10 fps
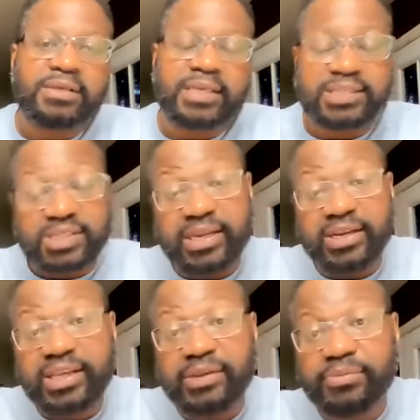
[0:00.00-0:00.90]
He said
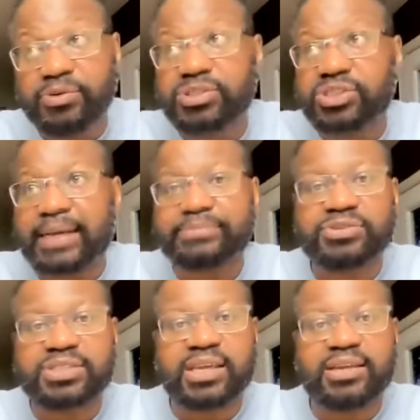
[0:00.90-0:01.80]
in Hebrews
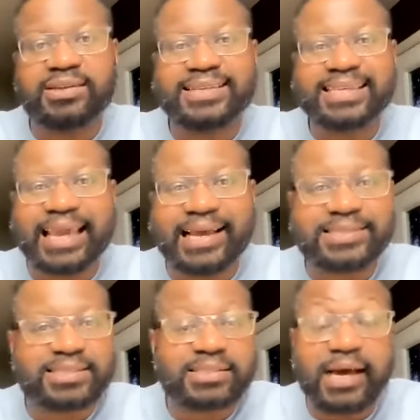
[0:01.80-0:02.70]
chapter 10,
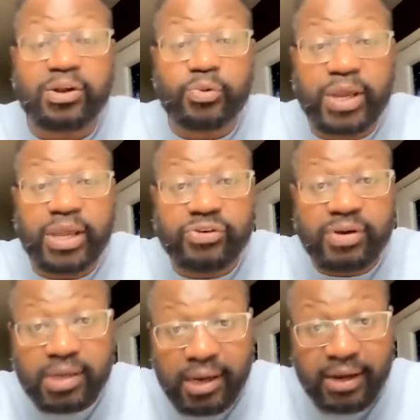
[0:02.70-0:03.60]
cast not away your
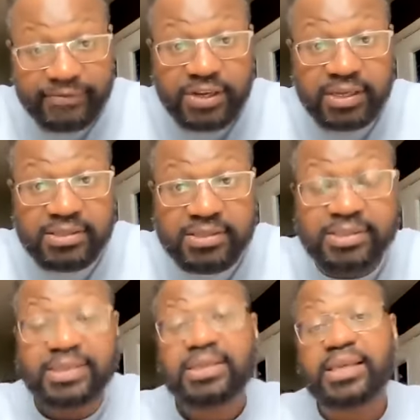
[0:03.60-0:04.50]
confidence,
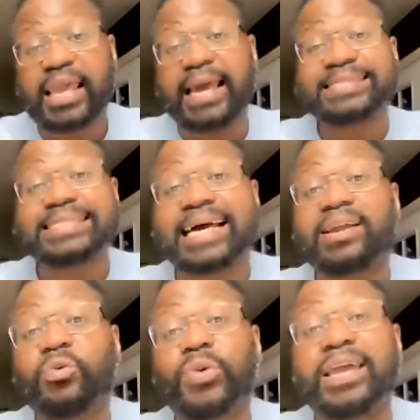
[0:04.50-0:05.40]
cast
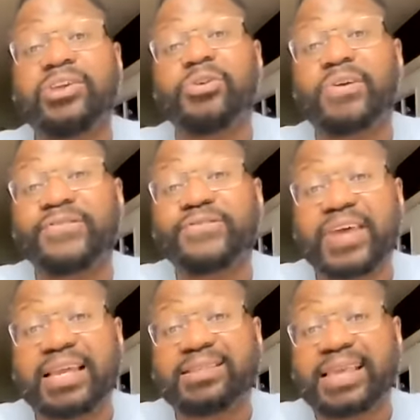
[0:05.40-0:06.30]
not away your
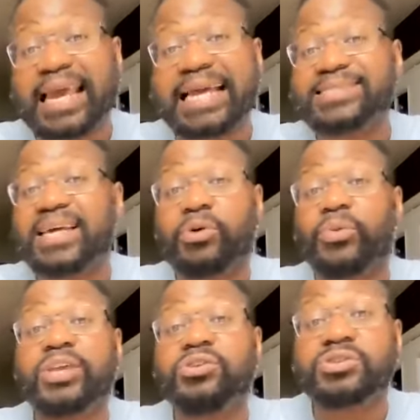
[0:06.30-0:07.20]
faith, cast not
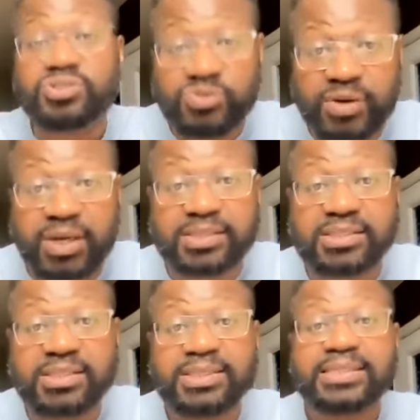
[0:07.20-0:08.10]
away your
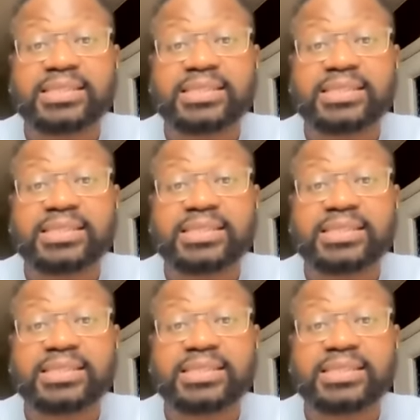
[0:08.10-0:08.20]
trust